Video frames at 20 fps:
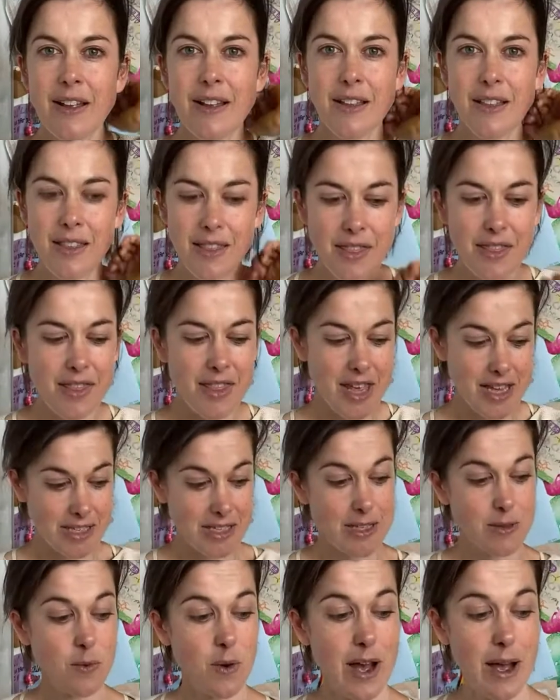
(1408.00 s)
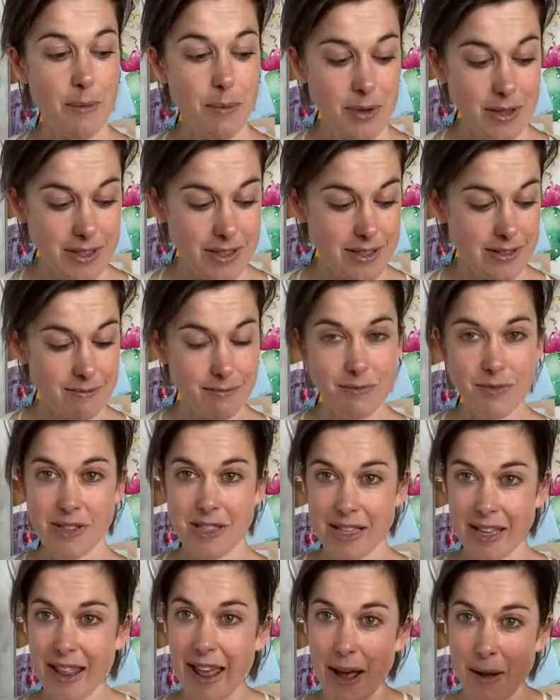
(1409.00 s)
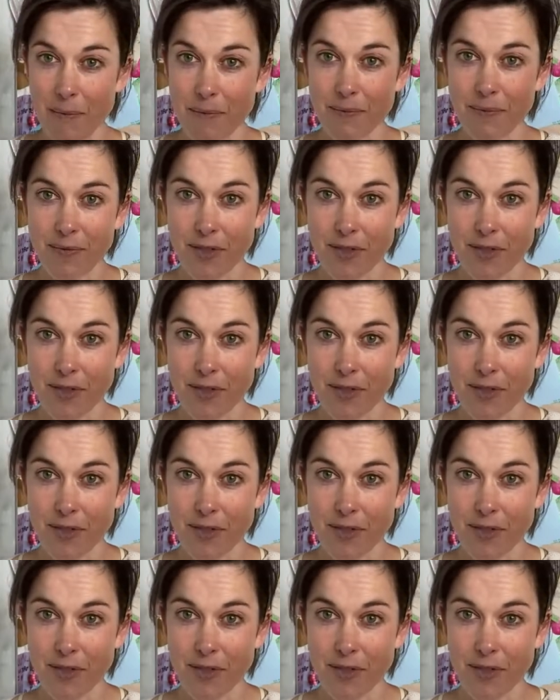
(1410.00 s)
This is what happens to them,